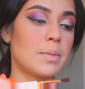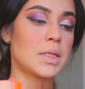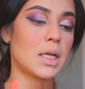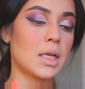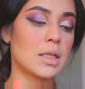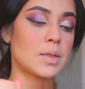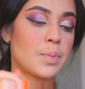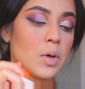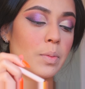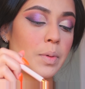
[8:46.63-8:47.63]
I'm taking this
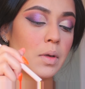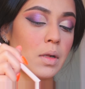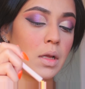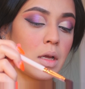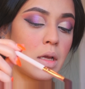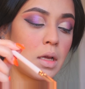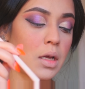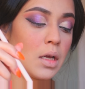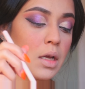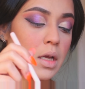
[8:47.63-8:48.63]
purple
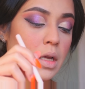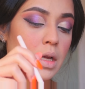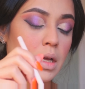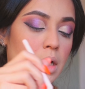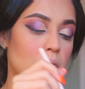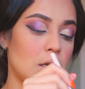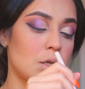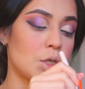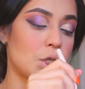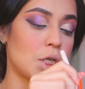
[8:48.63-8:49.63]

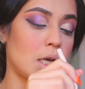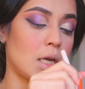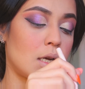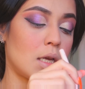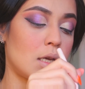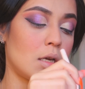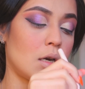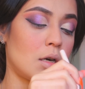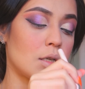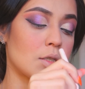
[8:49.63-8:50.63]
shade
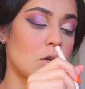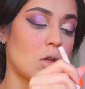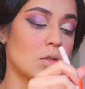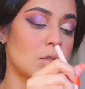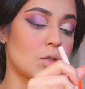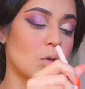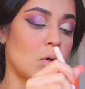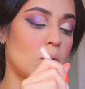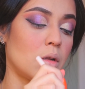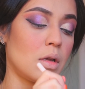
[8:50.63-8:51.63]
here. It's called
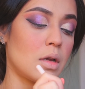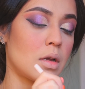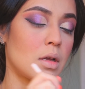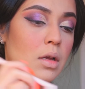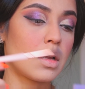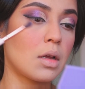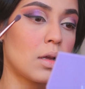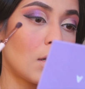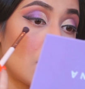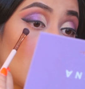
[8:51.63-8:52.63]
Soul,
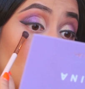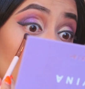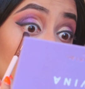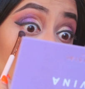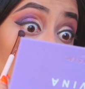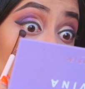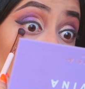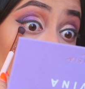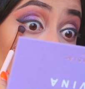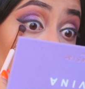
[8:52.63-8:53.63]
and just
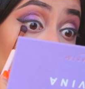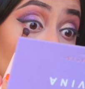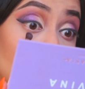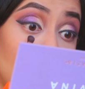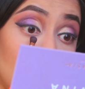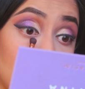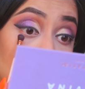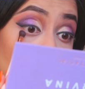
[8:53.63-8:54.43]
going under it.